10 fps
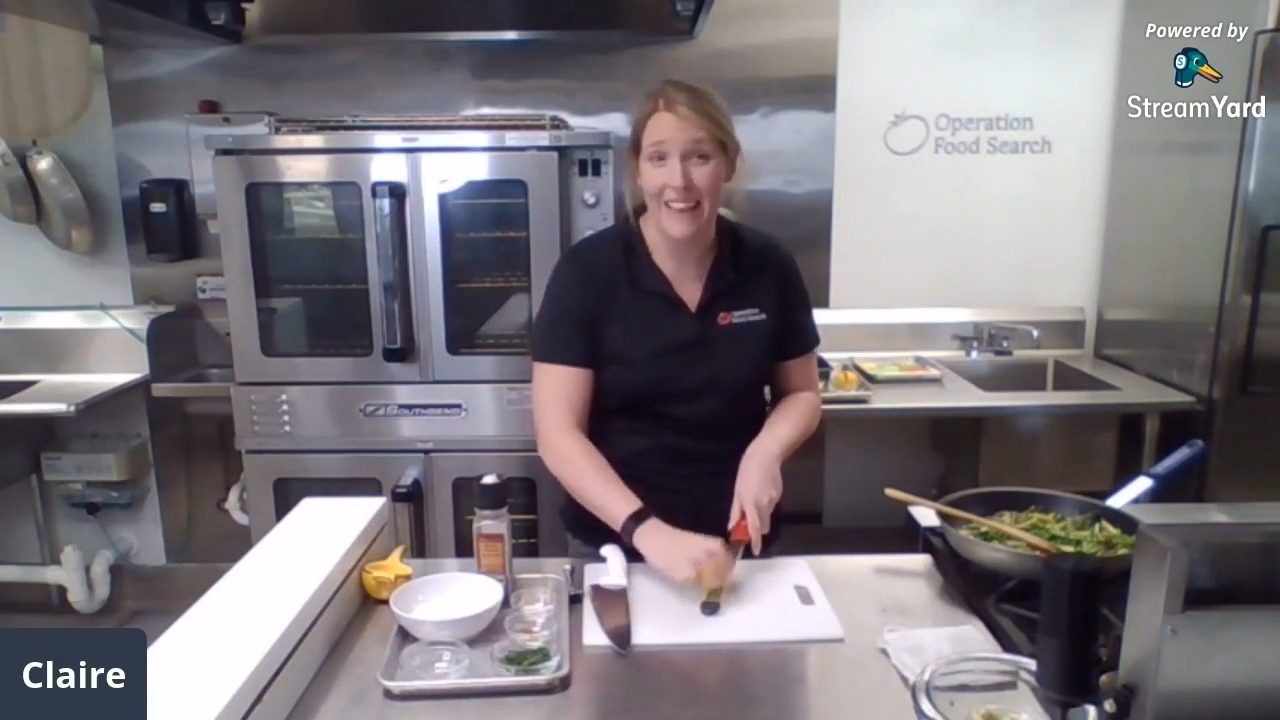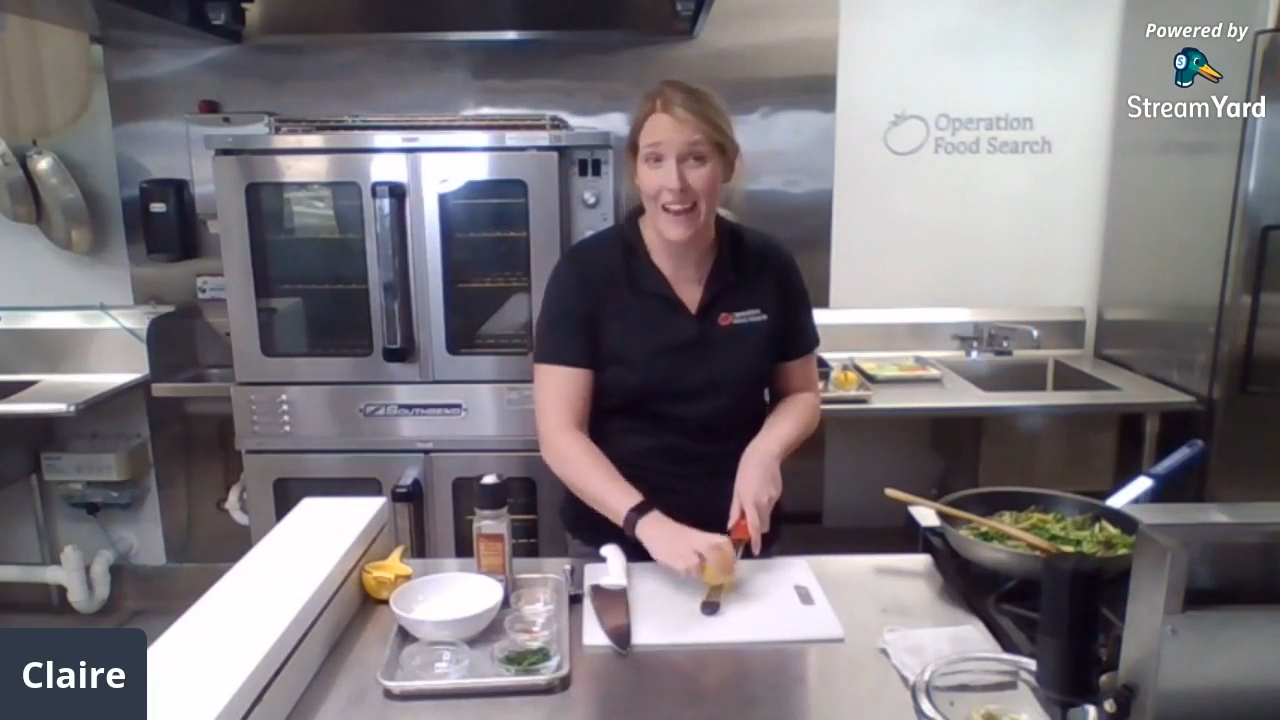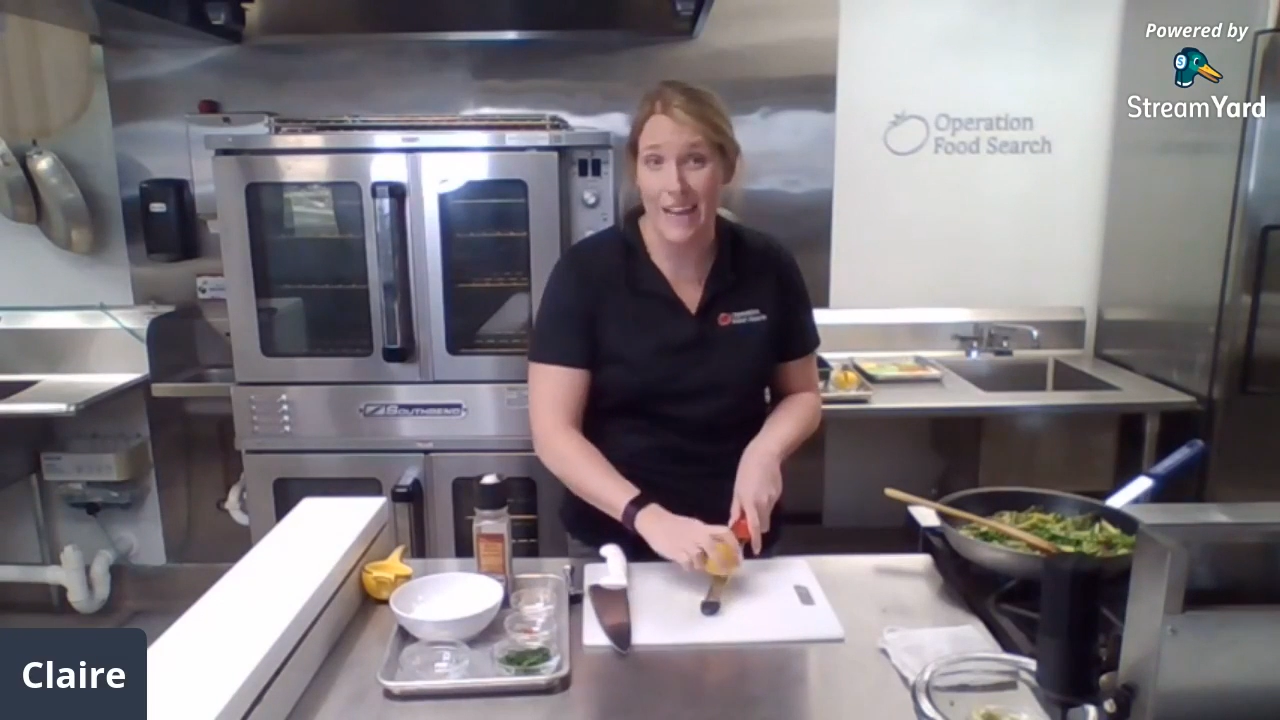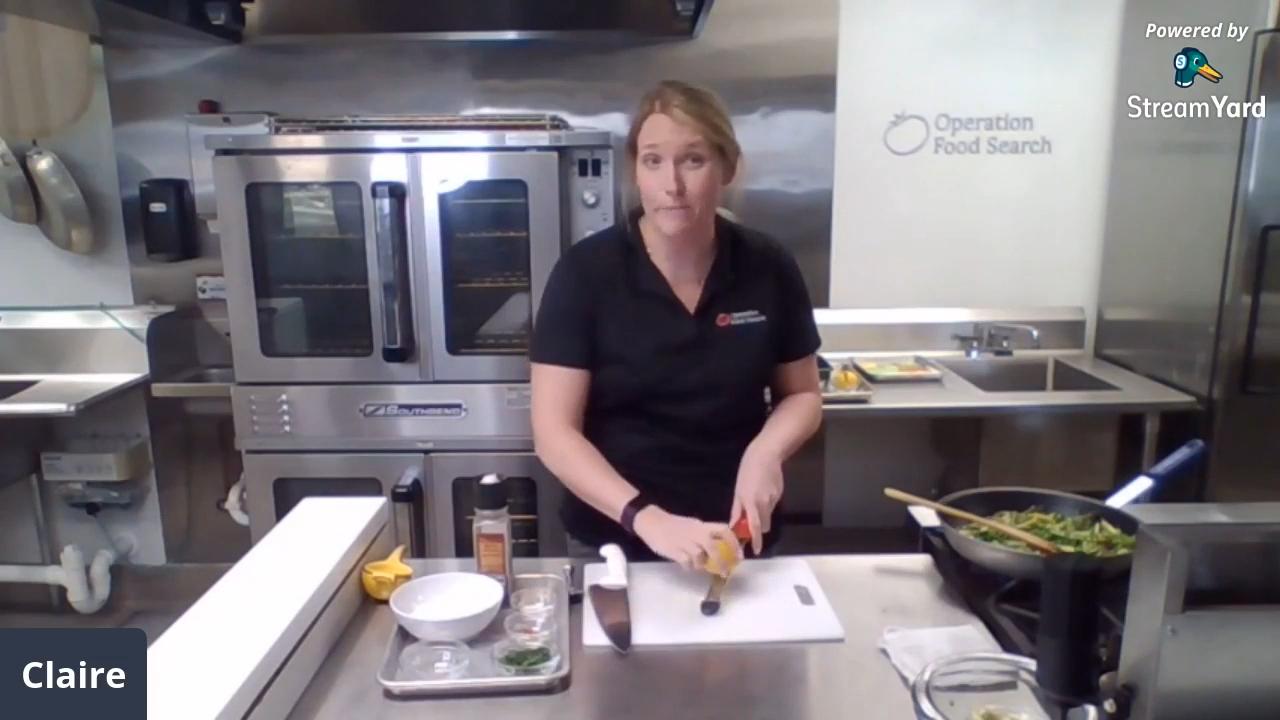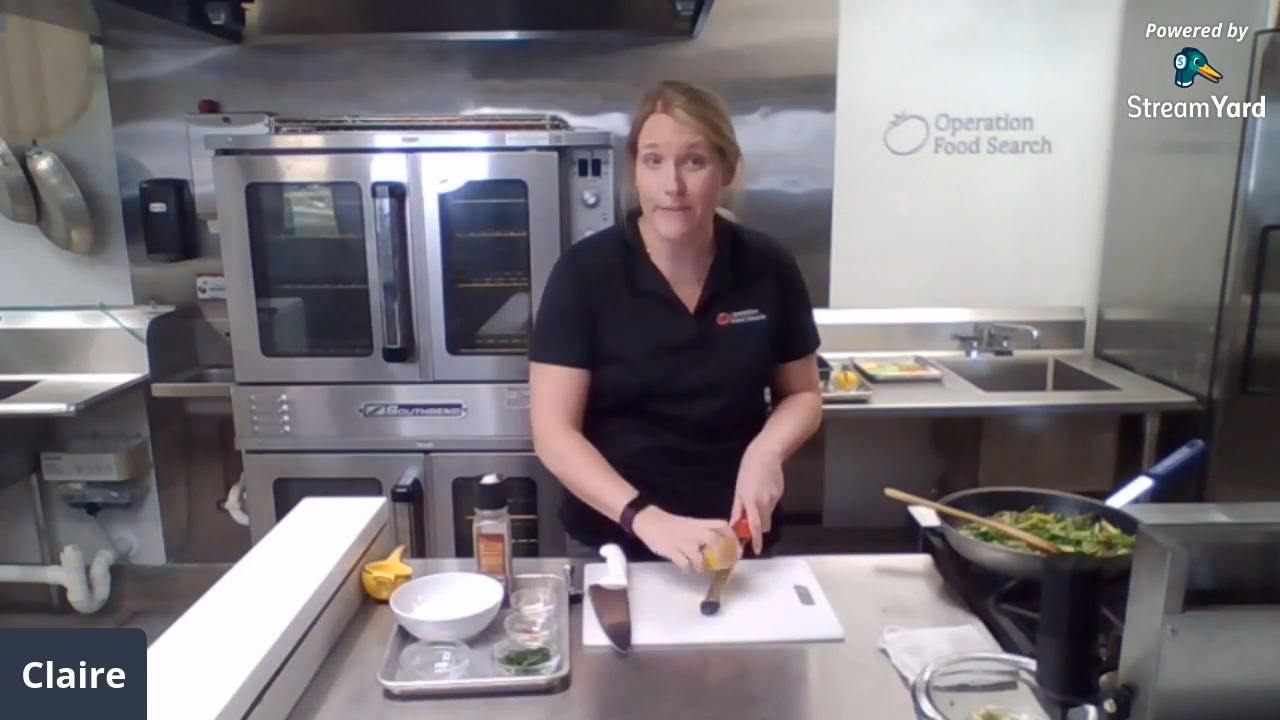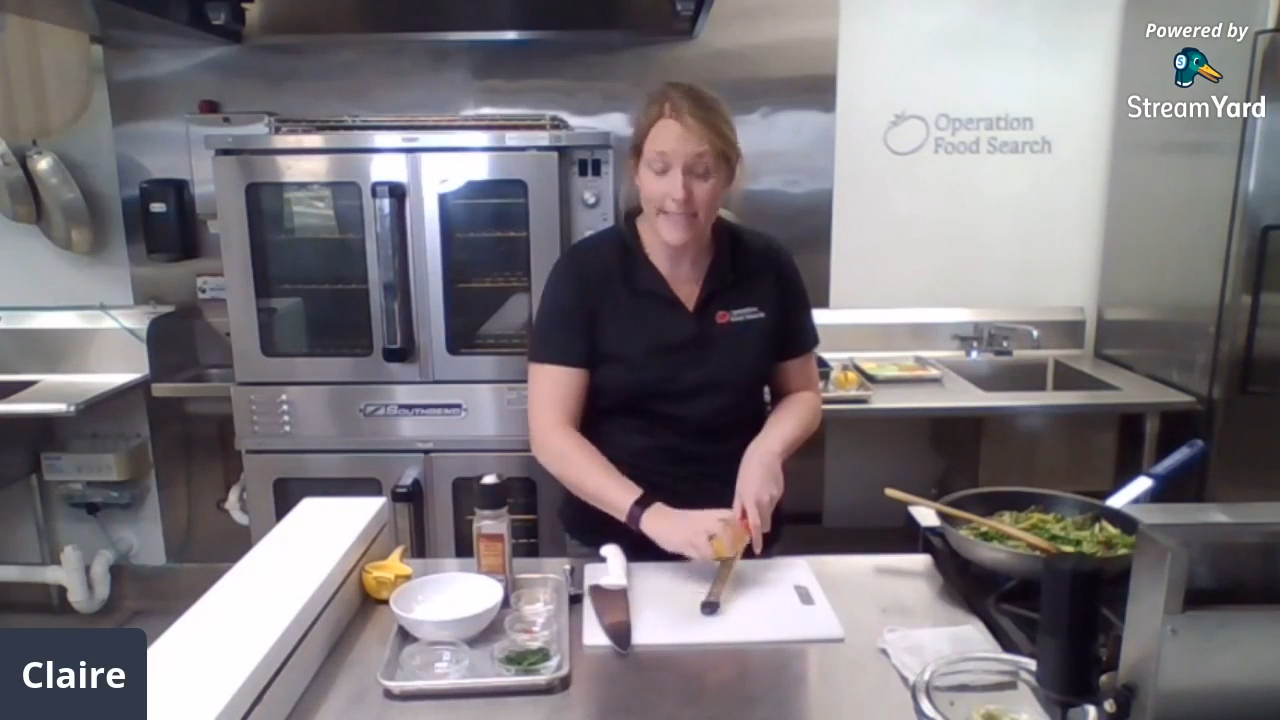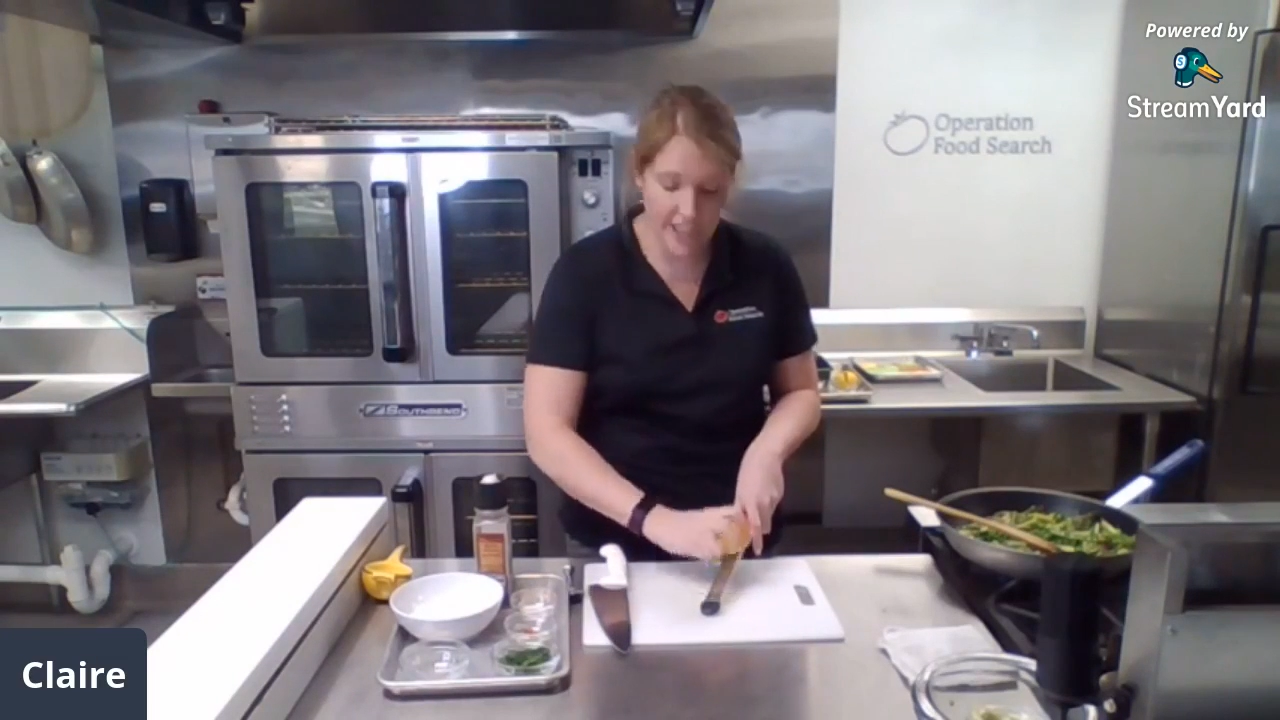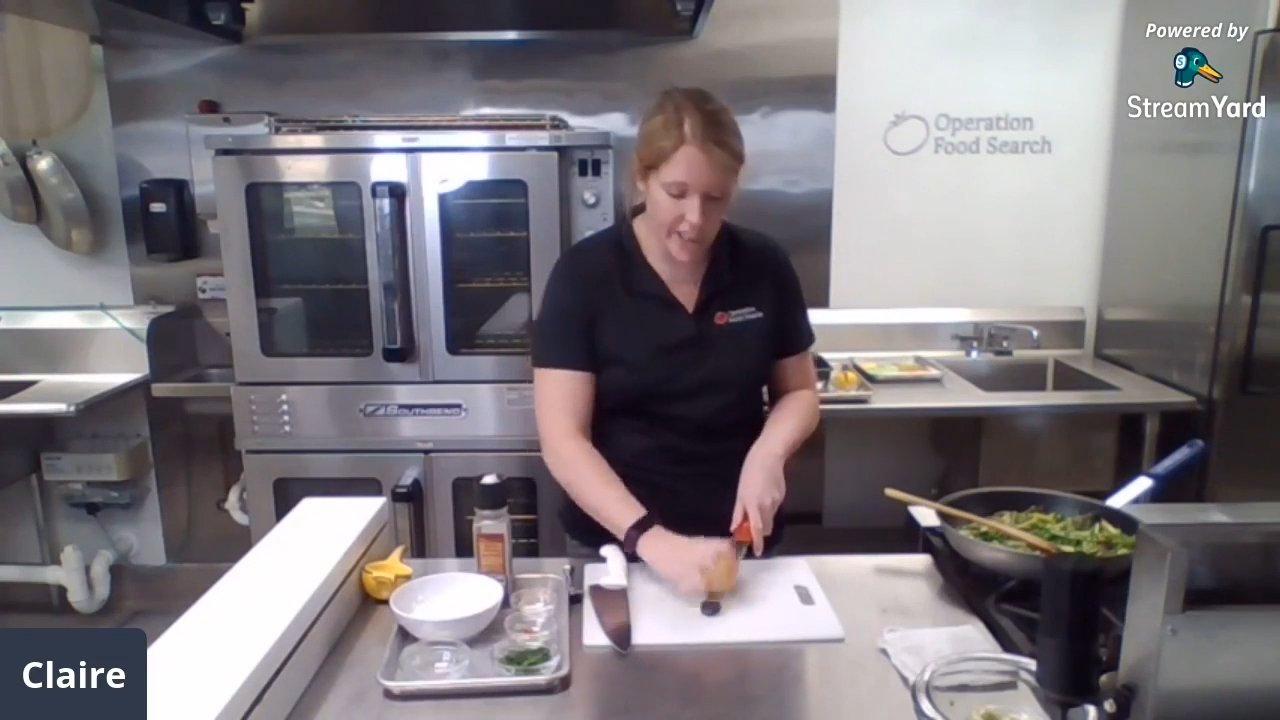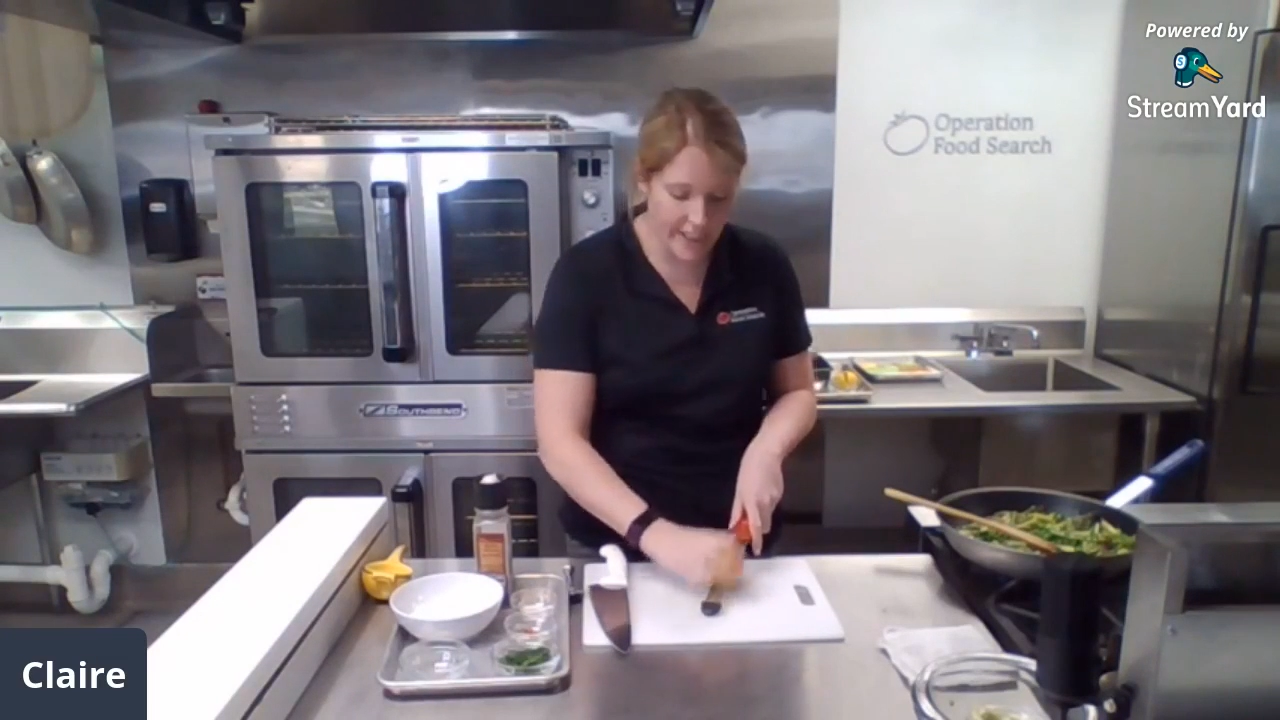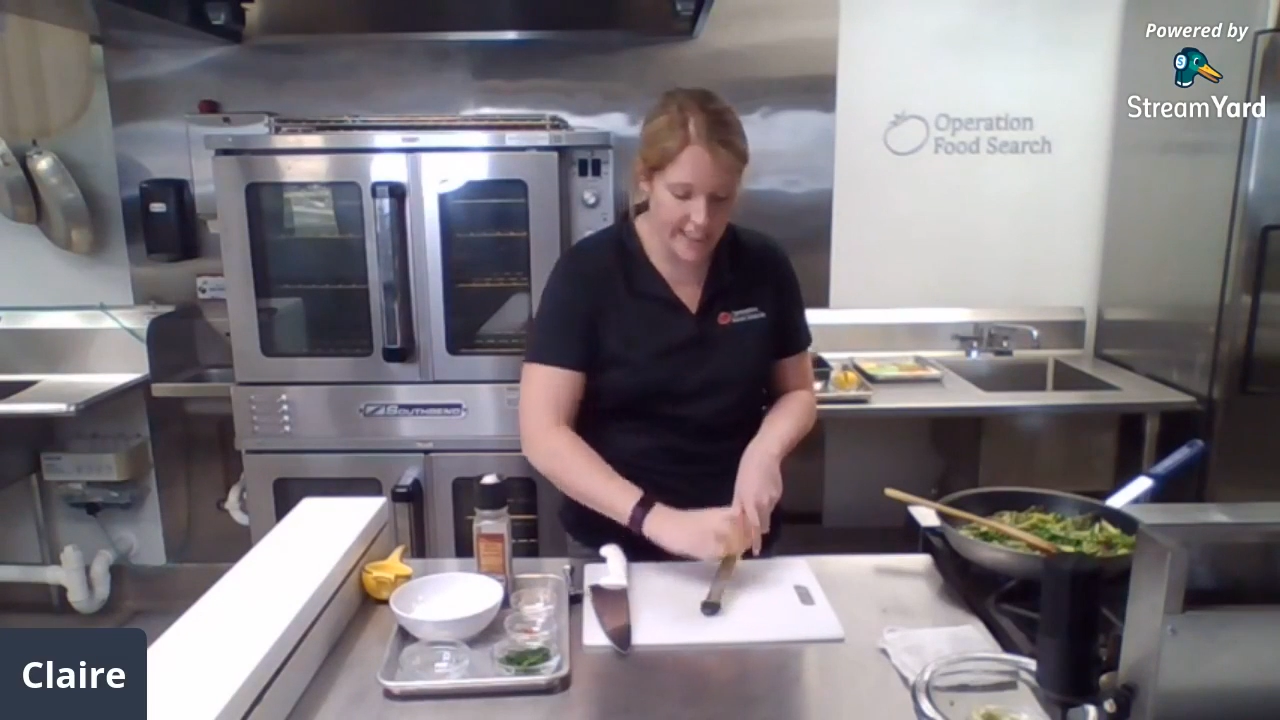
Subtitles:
limes to your